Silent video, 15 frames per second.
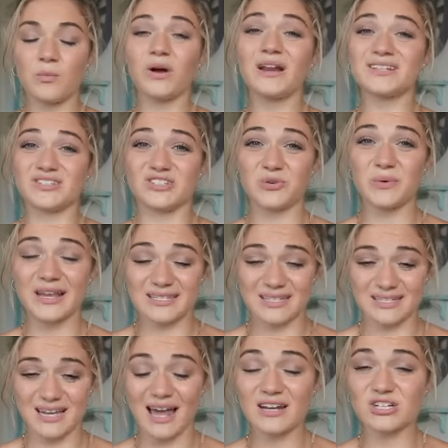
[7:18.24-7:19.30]
What it's doing is
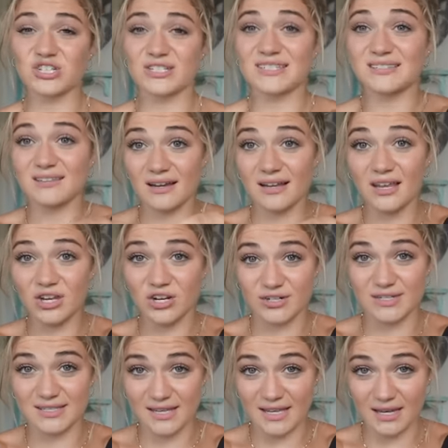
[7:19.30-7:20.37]
it's kind of just sucking your
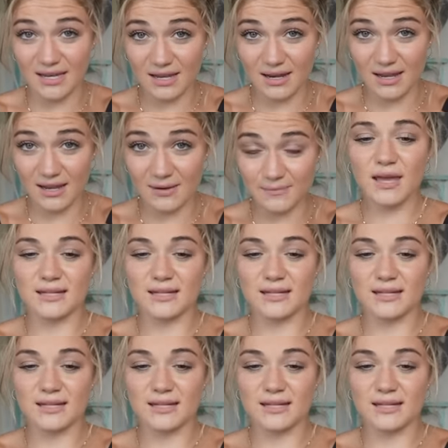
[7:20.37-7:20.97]
skin in it.